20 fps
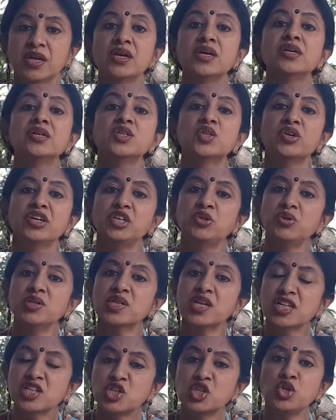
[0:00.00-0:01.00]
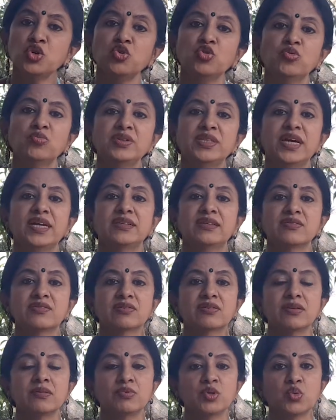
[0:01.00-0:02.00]
So it was assumed that the
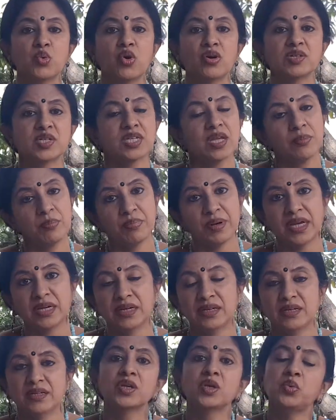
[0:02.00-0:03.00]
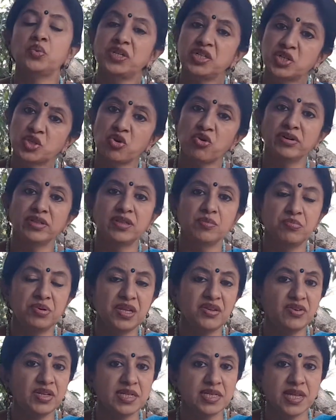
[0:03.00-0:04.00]
script was Prakrit. We saw in the
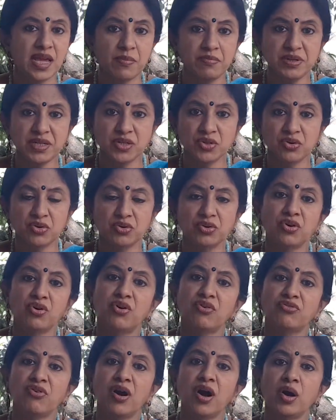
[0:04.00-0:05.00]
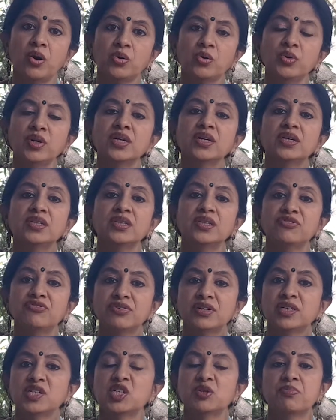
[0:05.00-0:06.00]
previous episode of how the
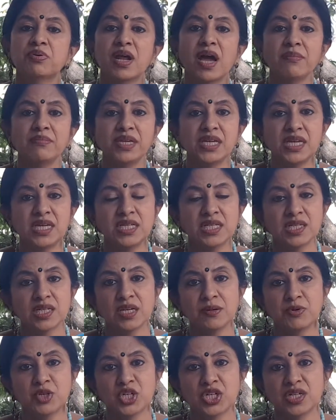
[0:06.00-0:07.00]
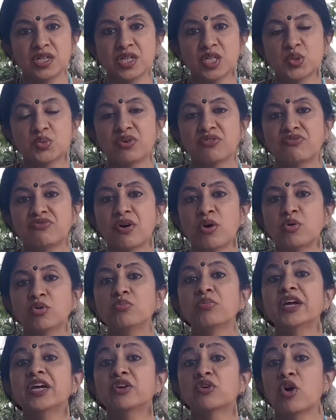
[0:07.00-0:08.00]
first Brahmi inscriptions were found
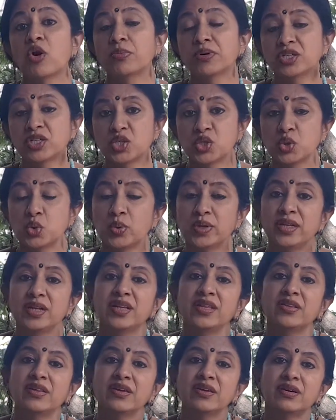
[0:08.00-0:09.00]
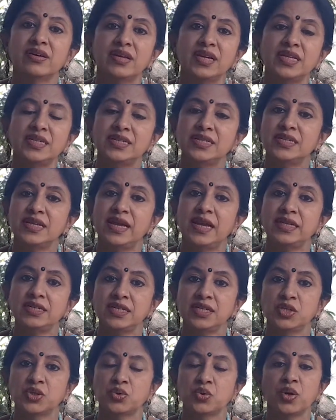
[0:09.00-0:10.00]
by Robert Sewell in the year
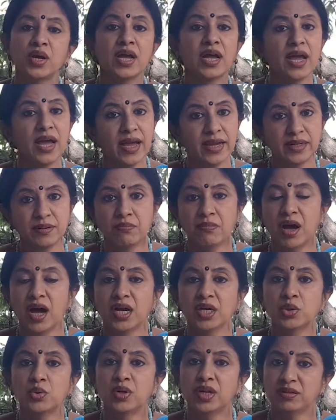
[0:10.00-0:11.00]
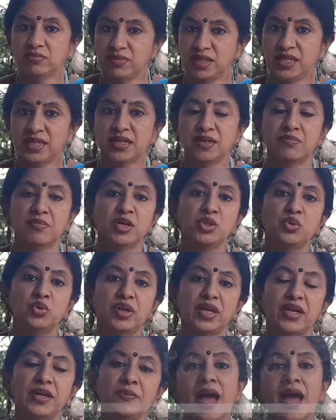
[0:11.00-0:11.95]
1882 at Mangulam near Madurai.